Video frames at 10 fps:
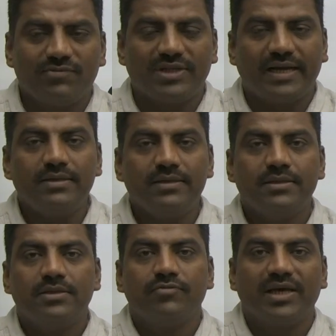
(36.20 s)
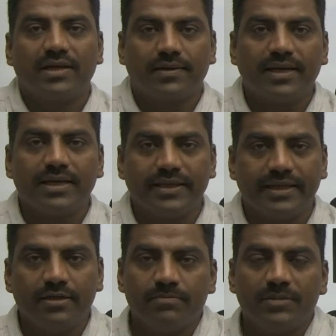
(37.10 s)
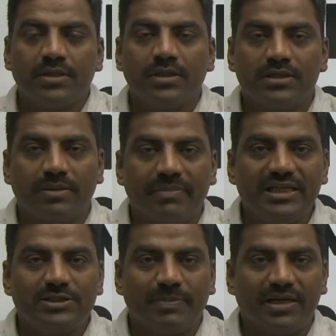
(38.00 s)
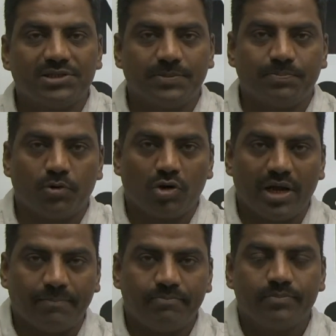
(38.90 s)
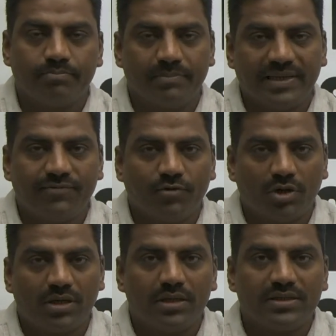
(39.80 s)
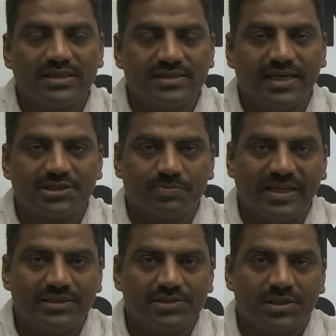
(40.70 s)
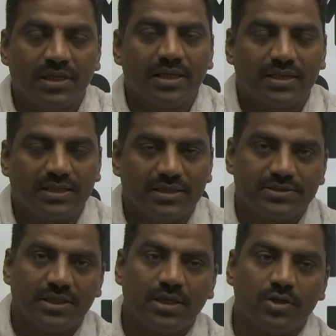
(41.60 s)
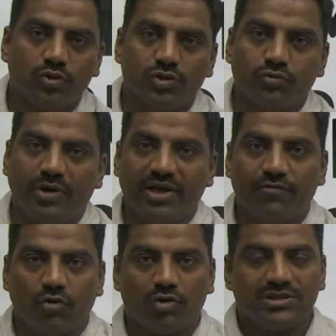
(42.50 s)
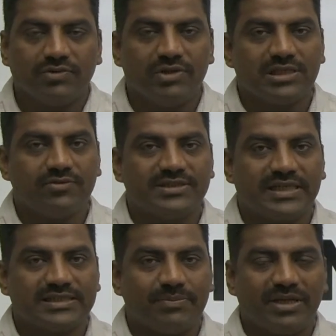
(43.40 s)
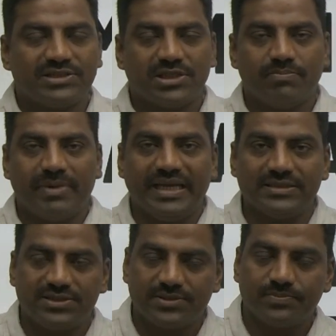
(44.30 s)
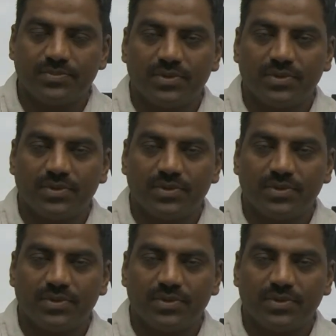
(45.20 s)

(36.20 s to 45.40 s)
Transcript: of that, we are conducting the mains mentorship program meant for this year's mains, that is 2024 Civil Service Examination mains.